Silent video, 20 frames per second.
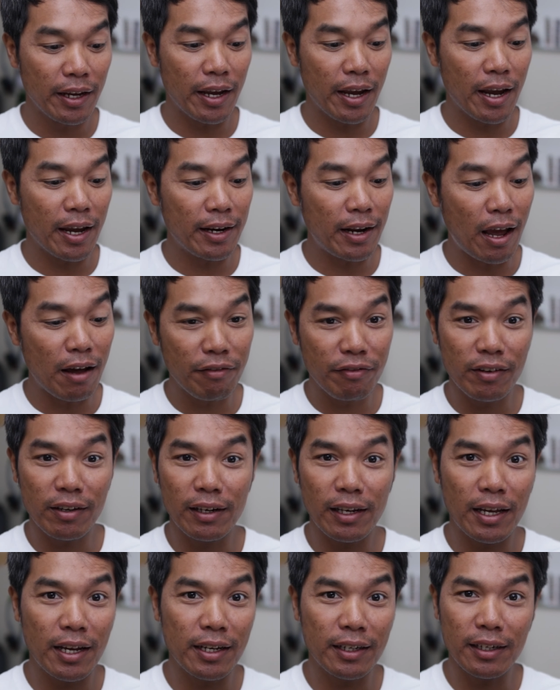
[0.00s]
and I feel
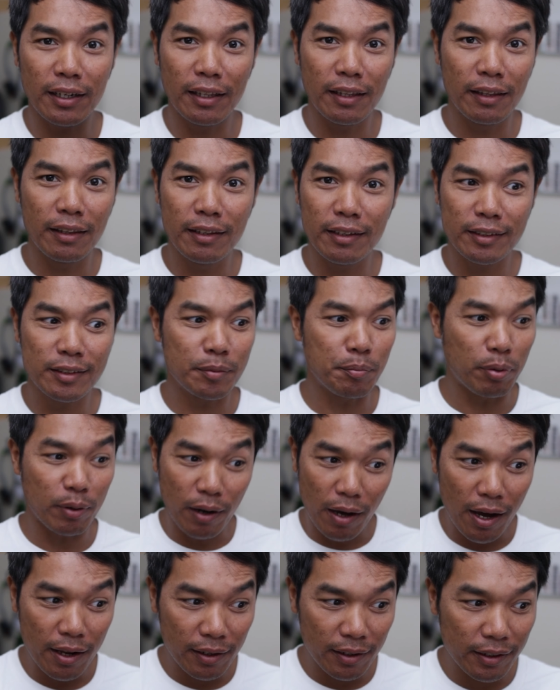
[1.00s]
like this
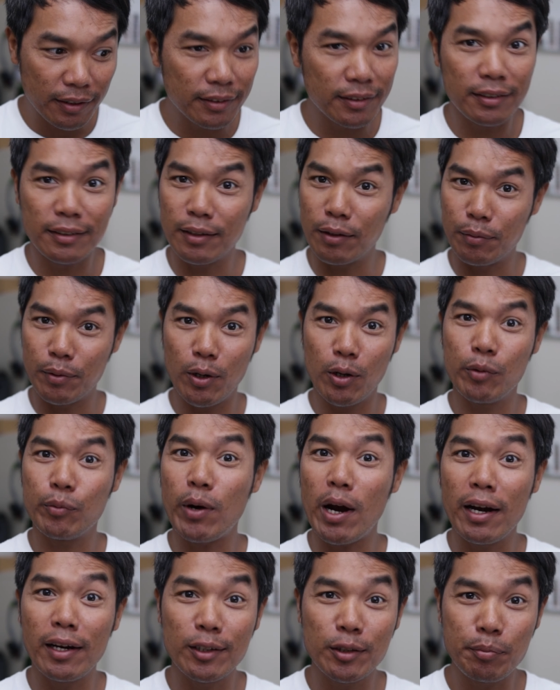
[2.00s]
product, the Rode
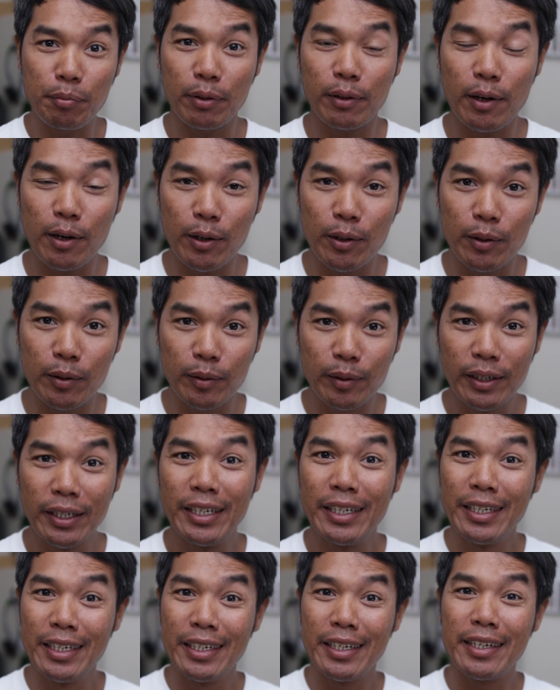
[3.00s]
Wireless Pro,
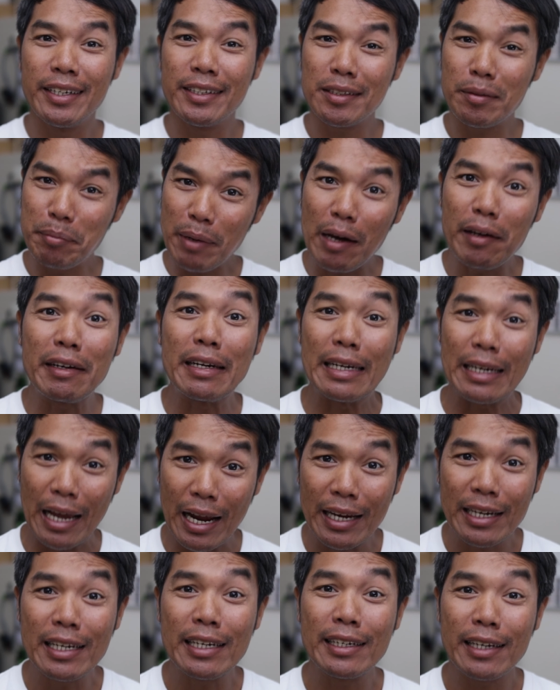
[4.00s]
is about
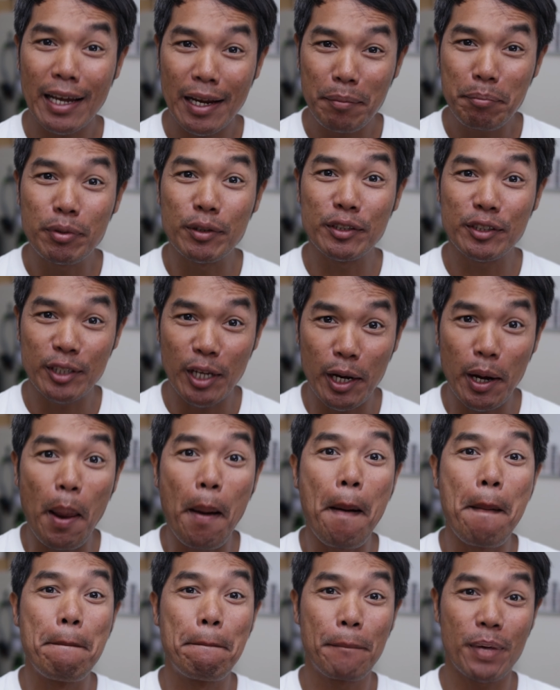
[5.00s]
99%
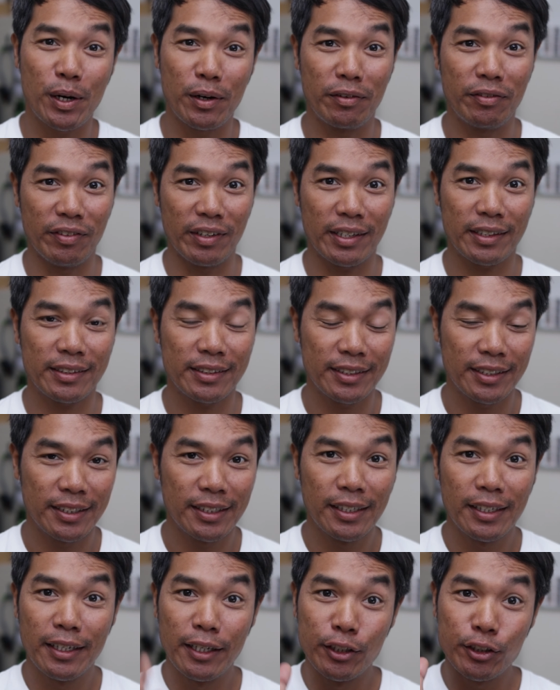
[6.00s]
perfect.
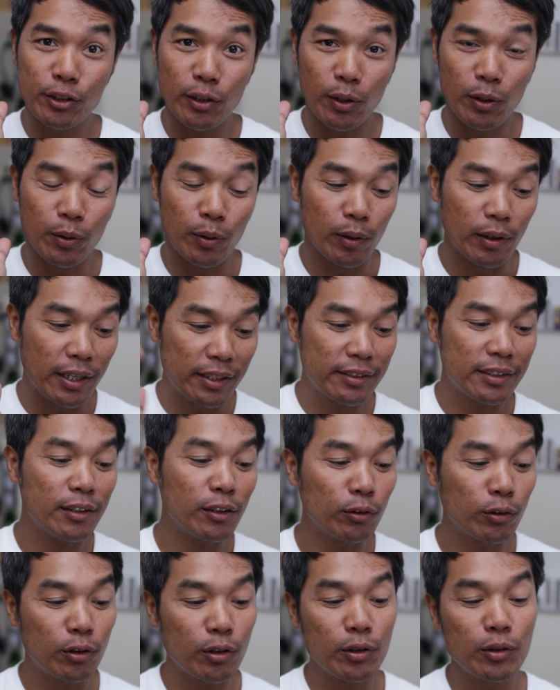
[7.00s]
So let's
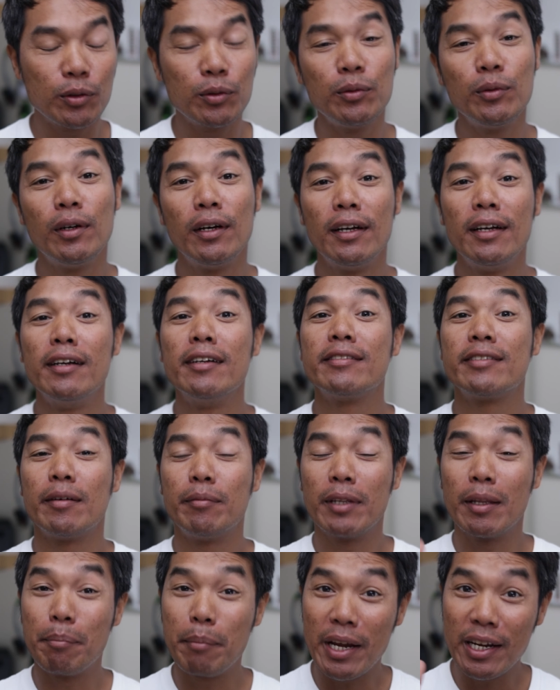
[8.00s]
go through some
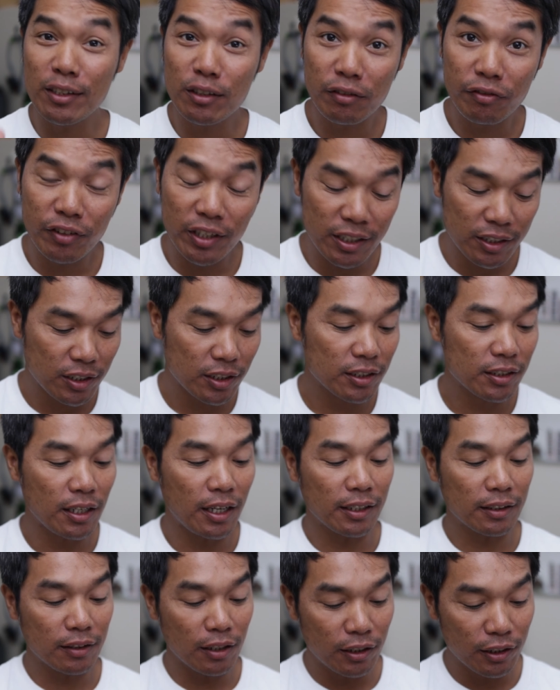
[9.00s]
of the major features
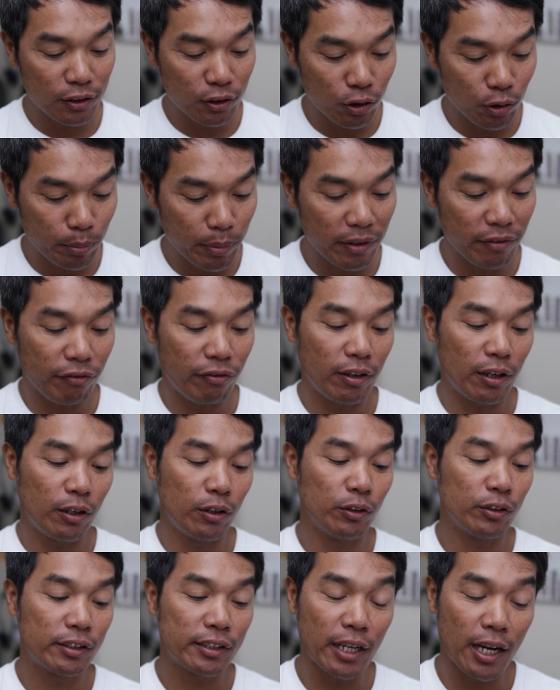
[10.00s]
like 32-bit
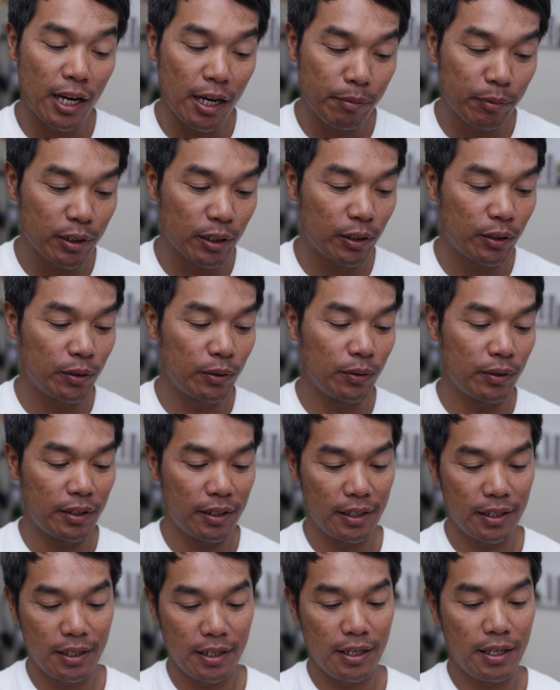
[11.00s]
float, timecode,
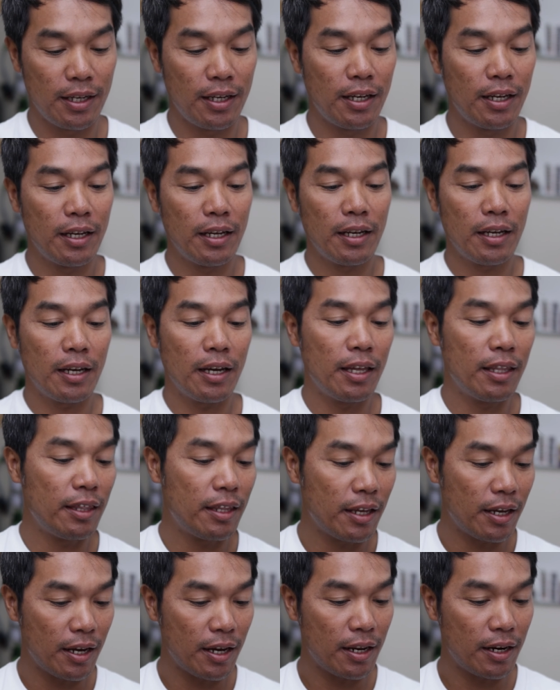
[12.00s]
the locking
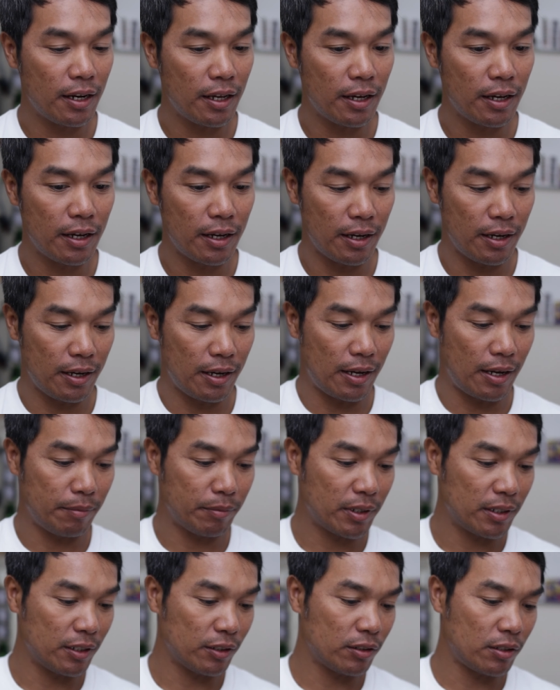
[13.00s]
lav mic
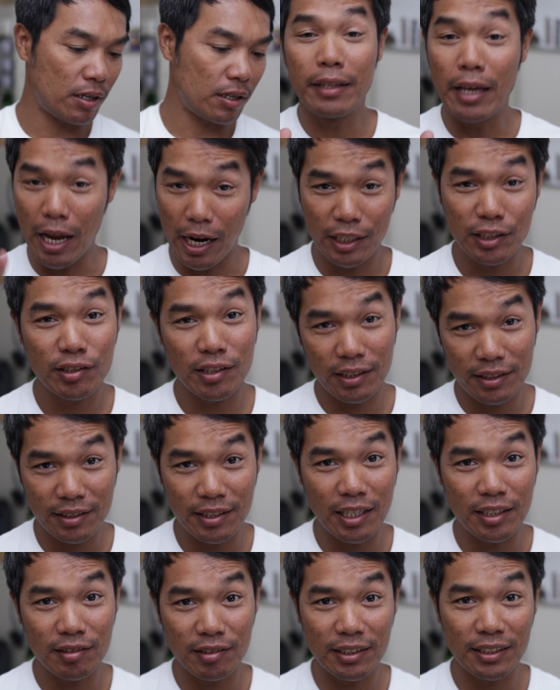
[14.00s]
system, the extra
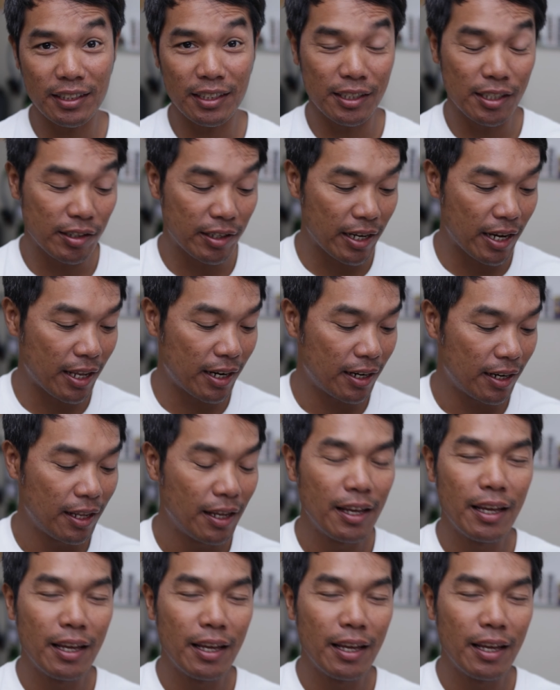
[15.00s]
accessories that you get.